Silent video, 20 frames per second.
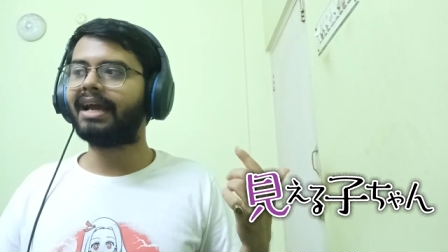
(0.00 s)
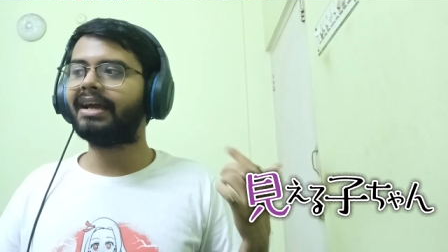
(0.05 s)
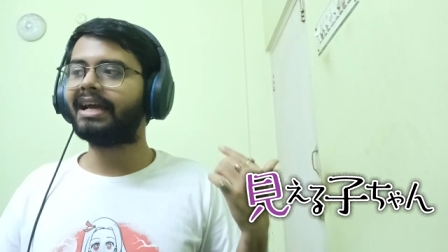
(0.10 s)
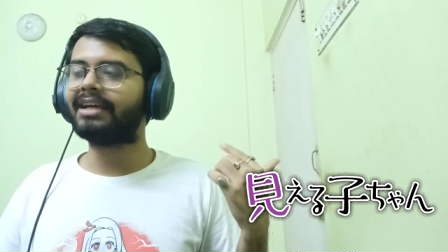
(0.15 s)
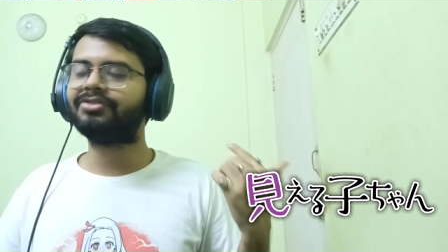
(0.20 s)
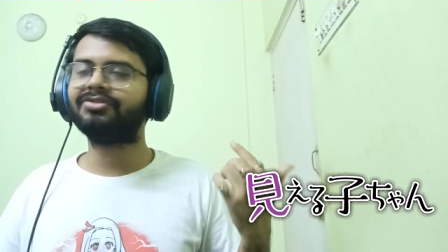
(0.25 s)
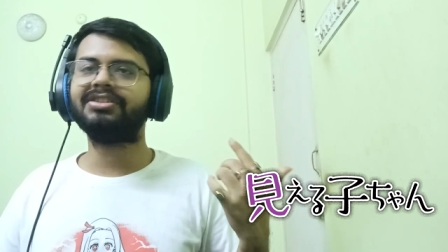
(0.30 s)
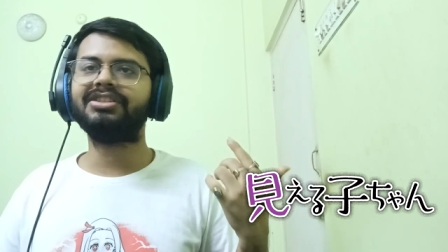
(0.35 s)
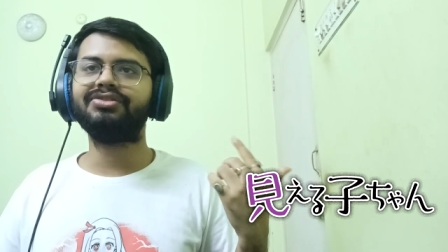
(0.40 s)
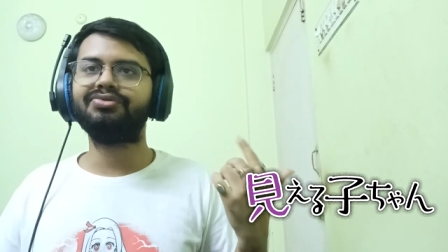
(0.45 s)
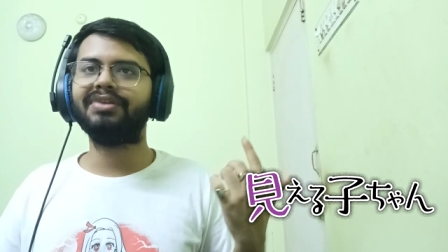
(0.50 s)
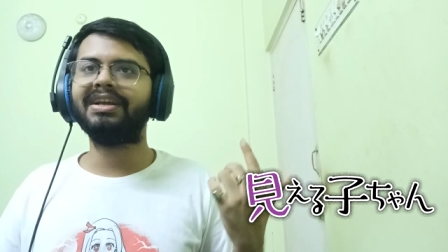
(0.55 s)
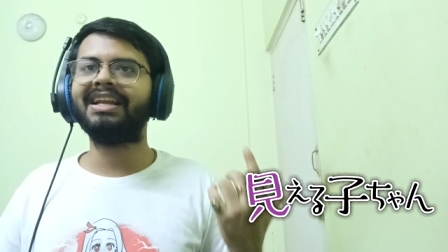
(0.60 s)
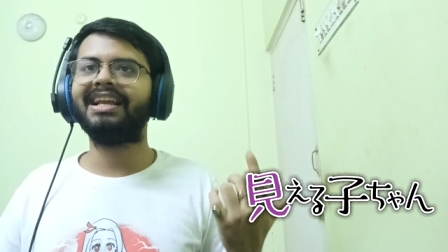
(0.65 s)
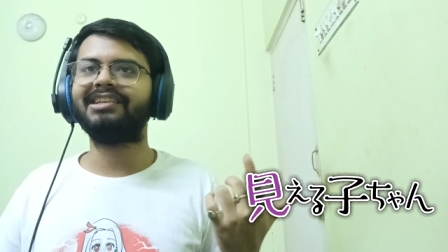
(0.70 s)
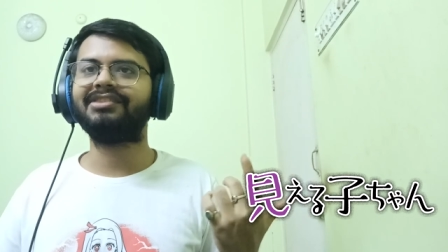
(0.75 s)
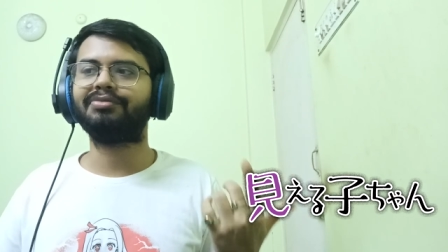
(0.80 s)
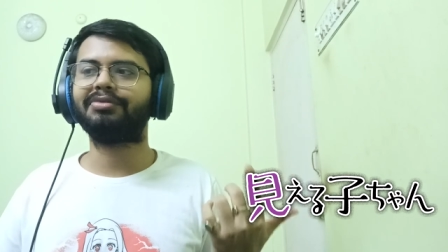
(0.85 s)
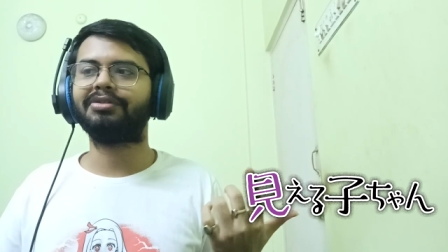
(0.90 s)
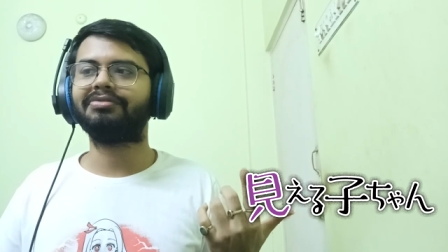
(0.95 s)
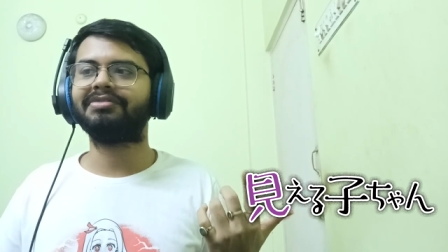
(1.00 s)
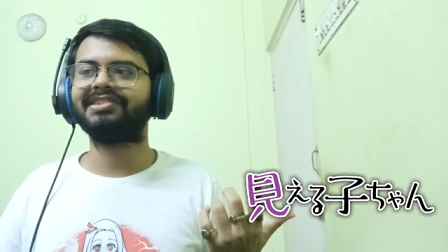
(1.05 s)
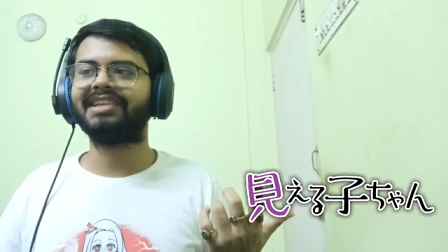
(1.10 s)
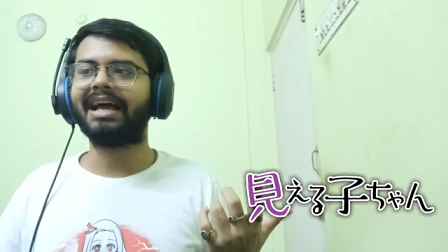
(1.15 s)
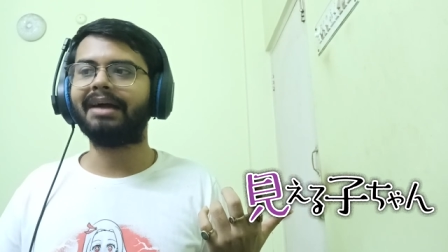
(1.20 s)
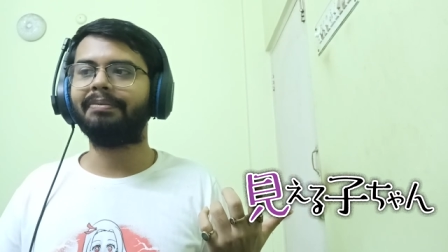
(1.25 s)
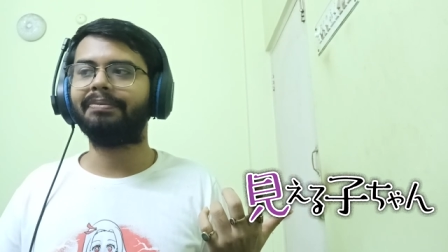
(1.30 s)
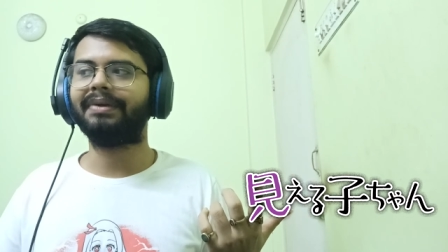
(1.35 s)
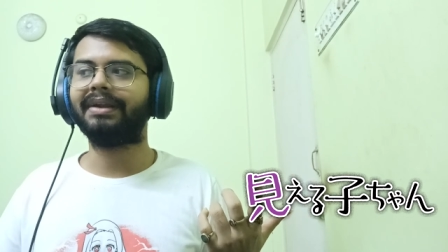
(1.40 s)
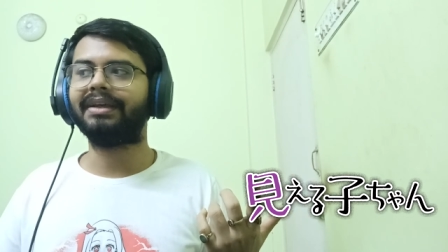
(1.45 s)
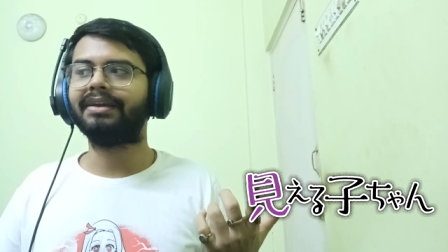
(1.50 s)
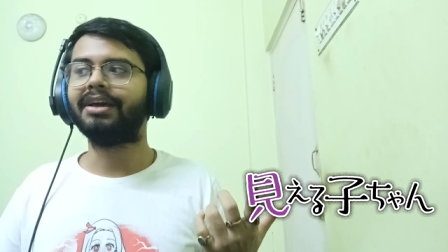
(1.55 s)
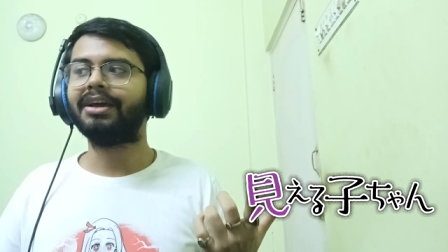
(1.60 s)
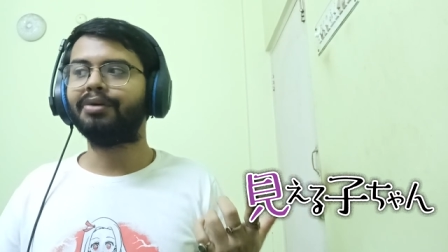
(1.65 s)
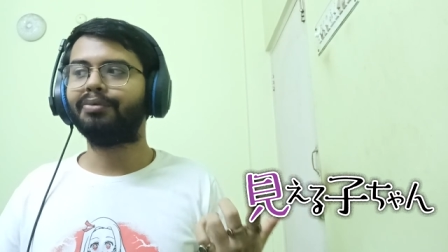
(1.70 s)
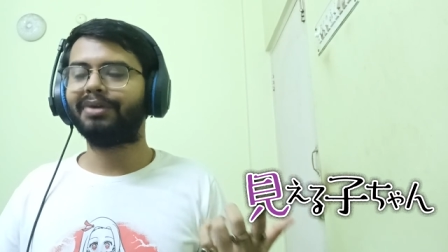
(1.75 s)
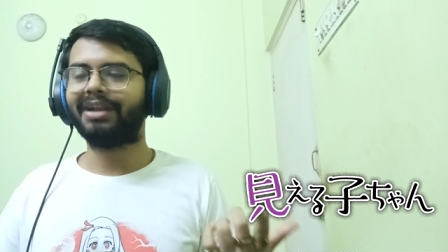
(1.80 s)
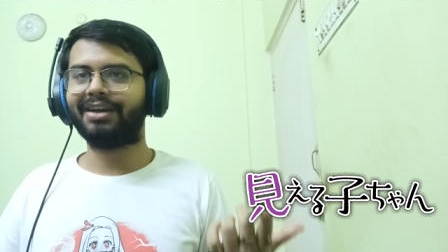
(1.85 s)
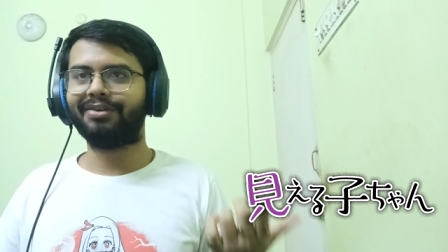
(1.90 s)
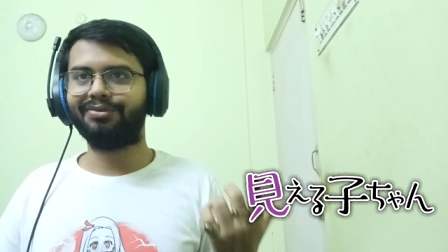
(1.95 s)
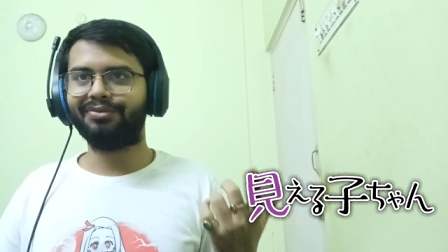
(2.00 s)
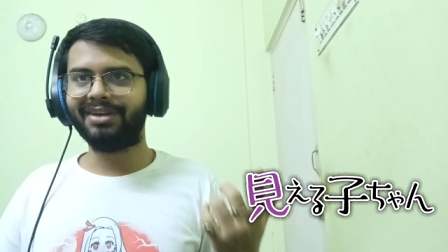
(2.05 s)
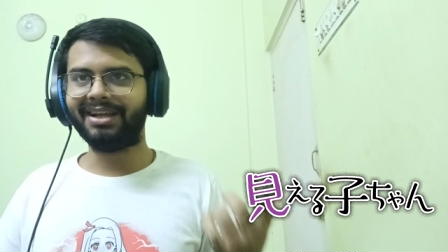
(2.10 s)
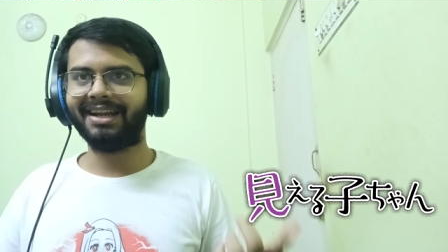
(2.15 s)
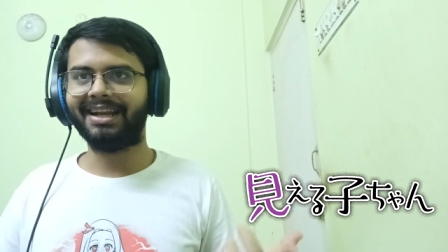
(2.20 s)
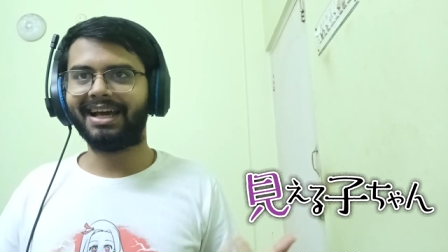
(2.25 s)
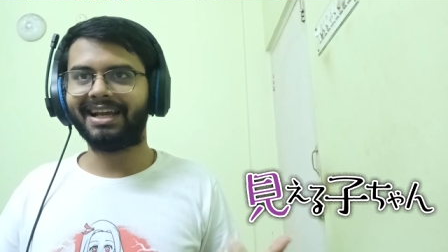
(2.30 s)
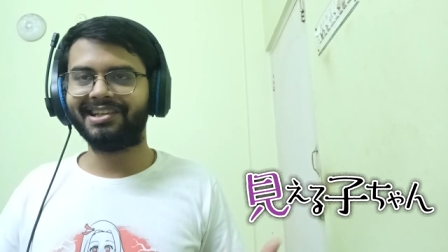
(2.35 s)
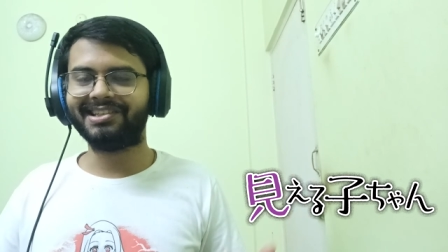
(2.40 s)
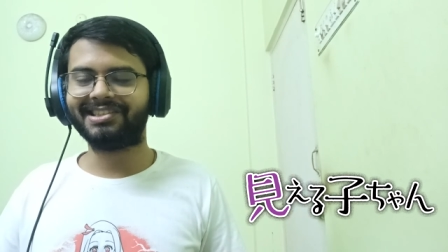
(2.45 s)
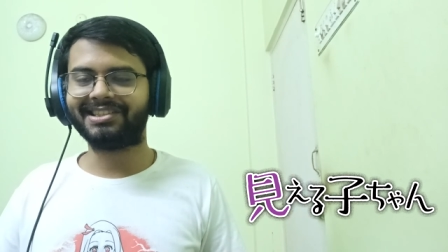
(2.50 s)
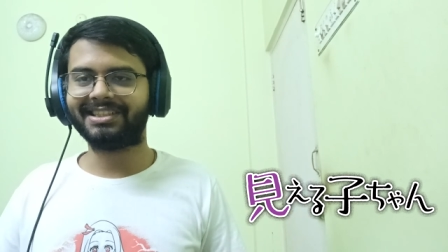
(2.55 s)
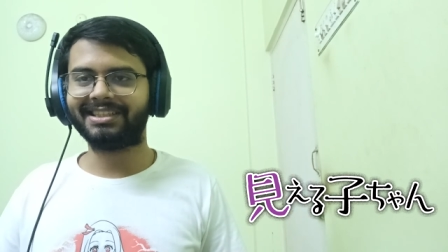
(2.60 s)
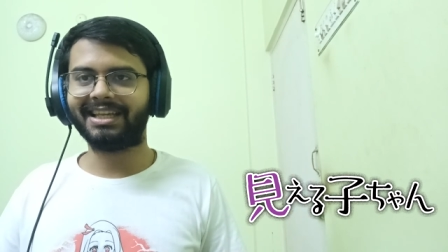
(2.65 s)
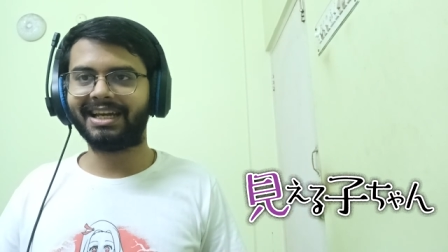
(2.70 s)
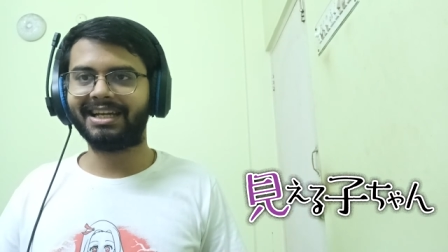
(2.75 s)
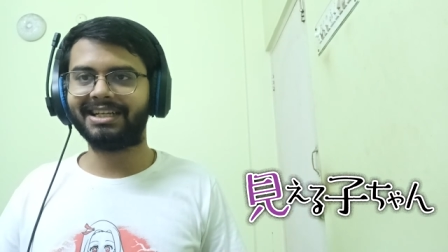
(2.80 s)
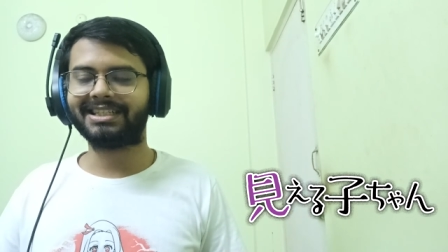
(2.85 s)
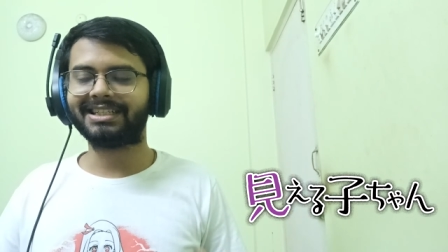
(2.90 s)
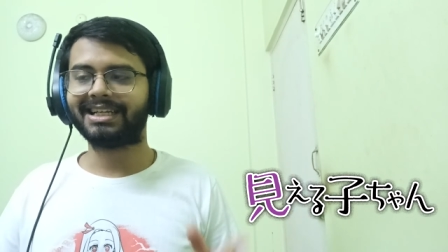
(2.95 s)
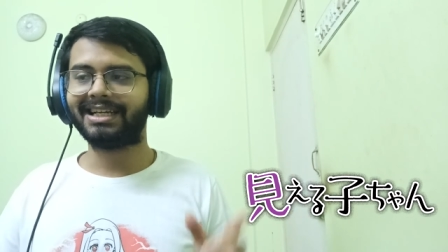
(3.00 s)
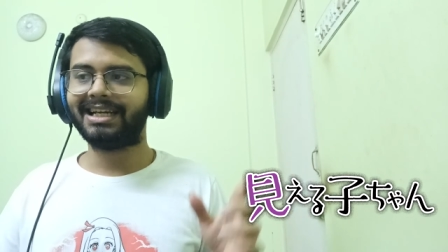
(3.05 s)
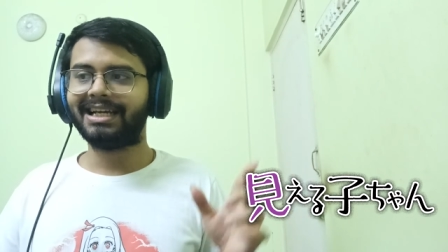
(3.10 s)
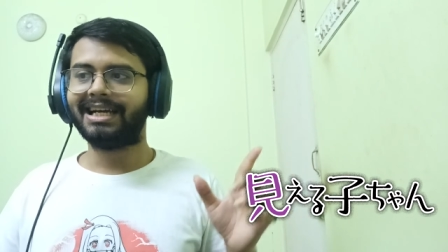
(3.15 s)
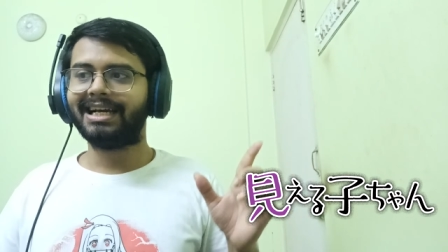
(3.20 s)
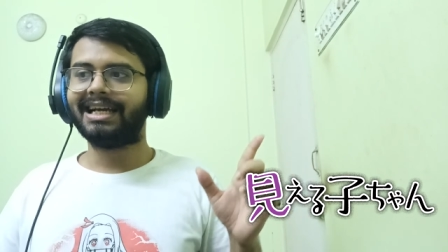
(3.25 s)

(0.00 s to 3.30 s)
I actually realized what was happening when I realized that,